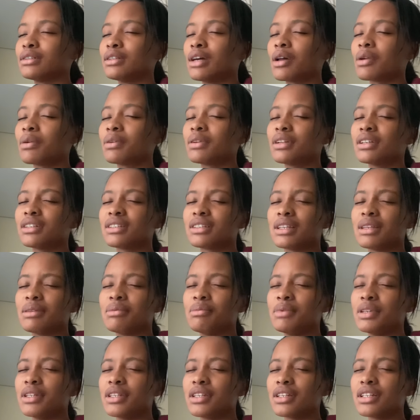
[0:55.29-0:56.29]
I don't want to say
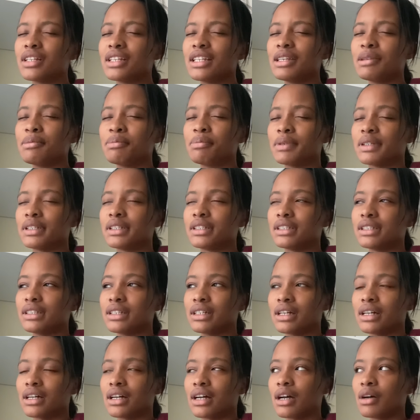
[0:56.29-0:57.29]
immediately, but
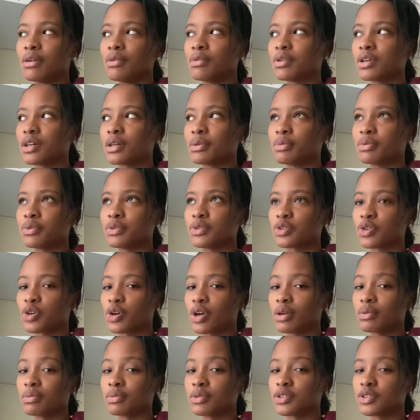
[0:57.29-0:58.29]
yeah, I woke up with the
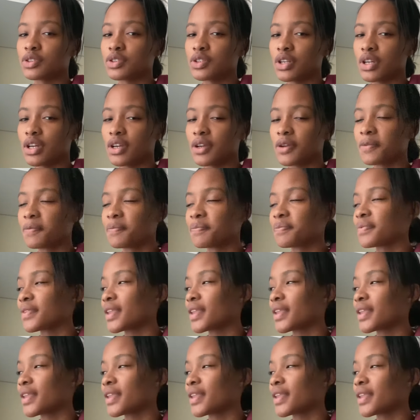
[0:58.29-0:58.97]
cramps today.